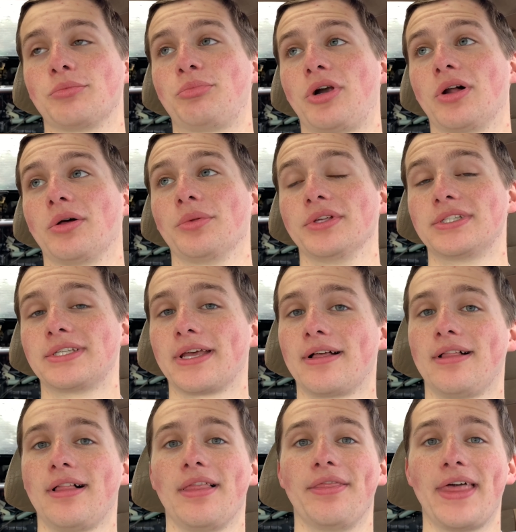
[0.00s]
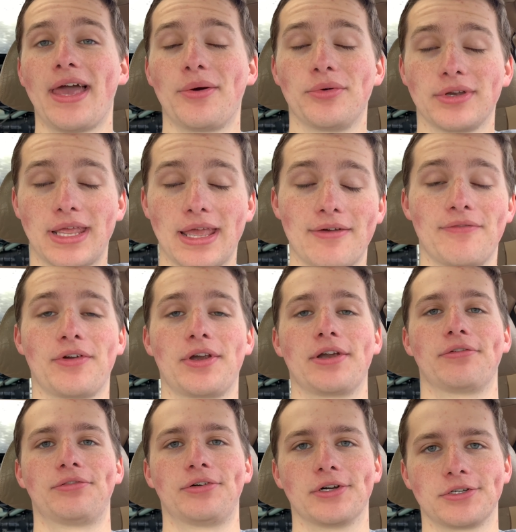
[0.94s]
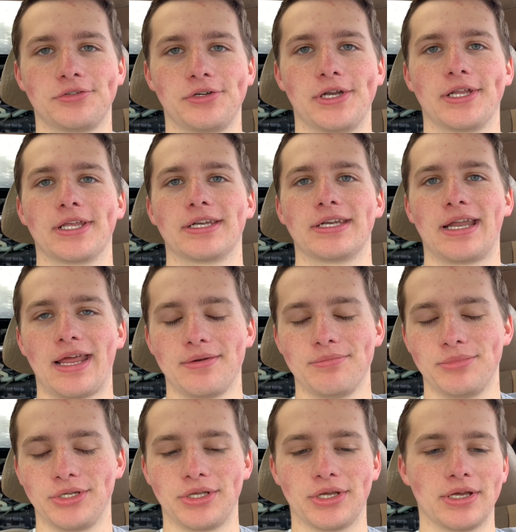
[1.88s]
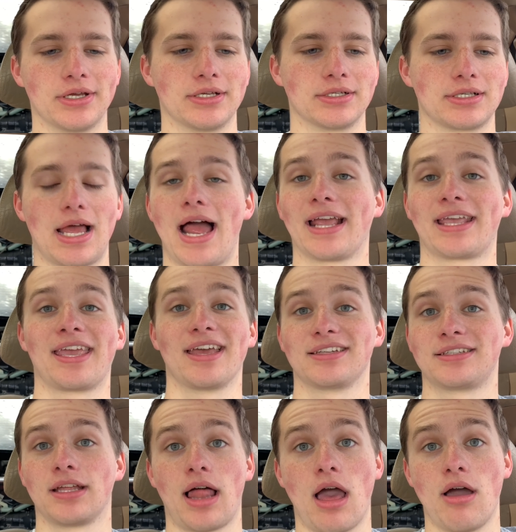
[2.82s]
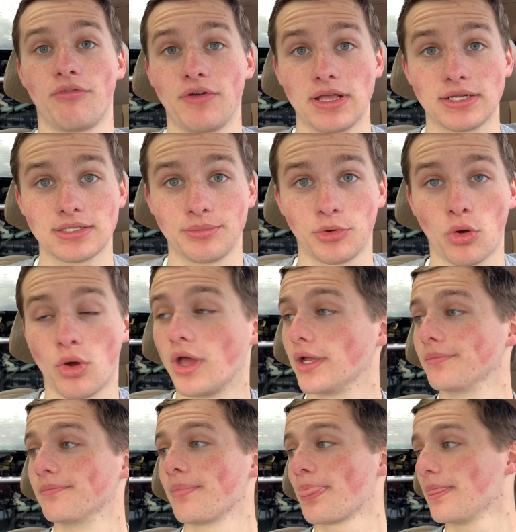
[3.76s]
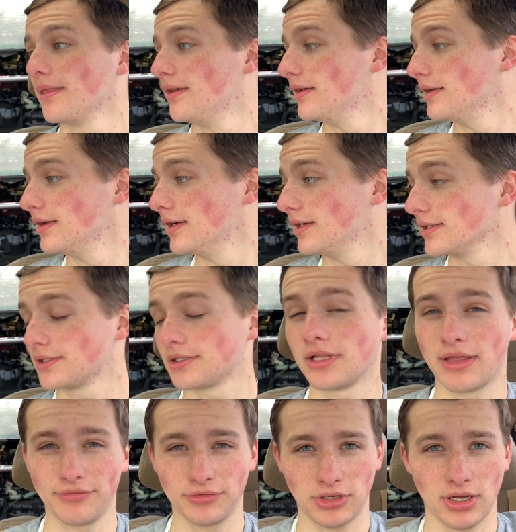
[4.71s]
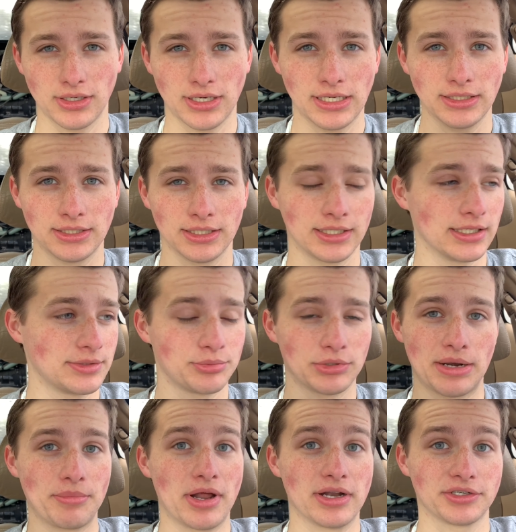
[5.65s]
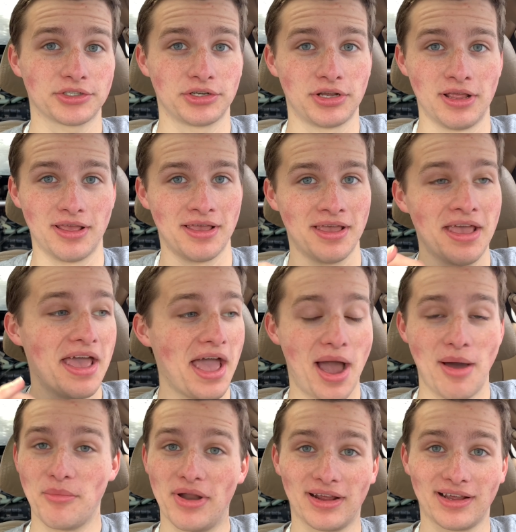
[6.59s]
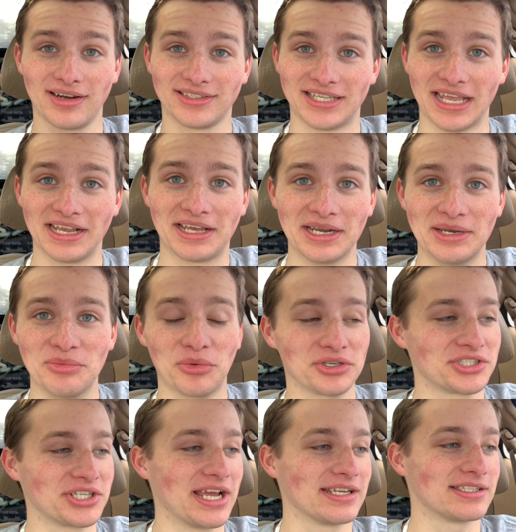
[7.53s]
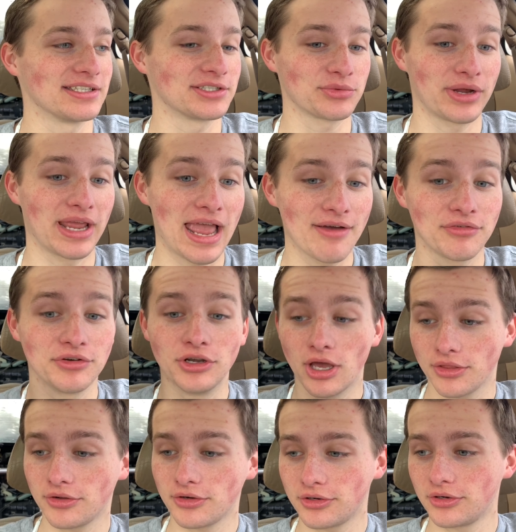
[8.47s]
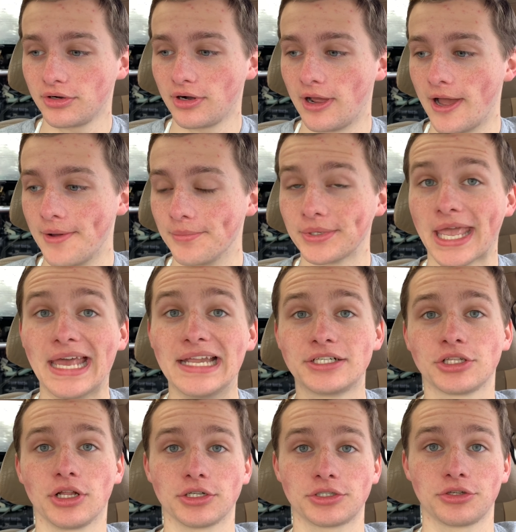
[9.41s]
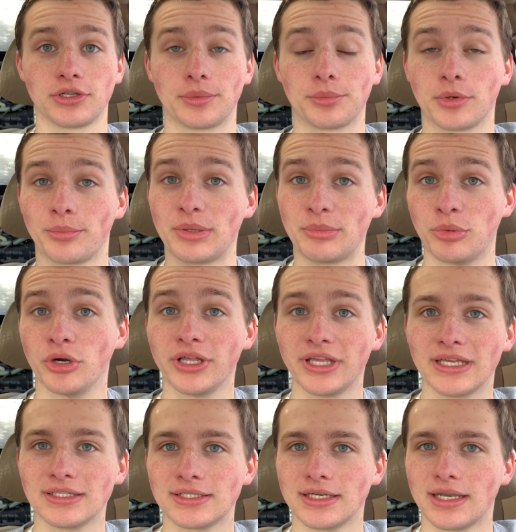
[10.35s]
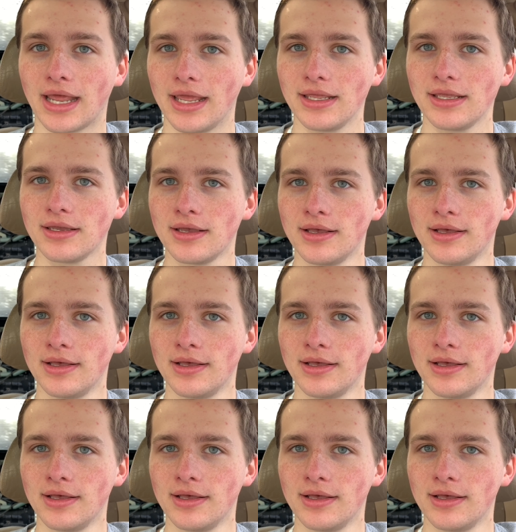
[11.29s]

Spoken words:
probably tell, that would get very frustrating at night because I can't tell how fast I'm going. Still haven't gotten any tickets, but I'm not going to take any more chances. So I have another gauge cluster that I'm going to be putting in today.